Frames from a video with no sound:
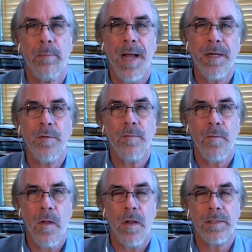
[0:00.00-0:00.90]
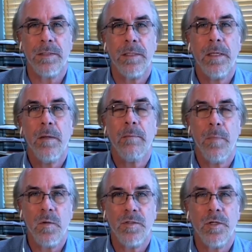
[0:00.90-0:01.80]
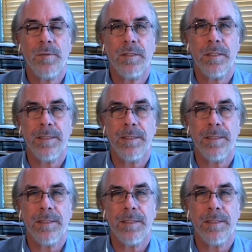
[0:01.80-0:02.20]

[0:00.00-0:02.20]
By default, most services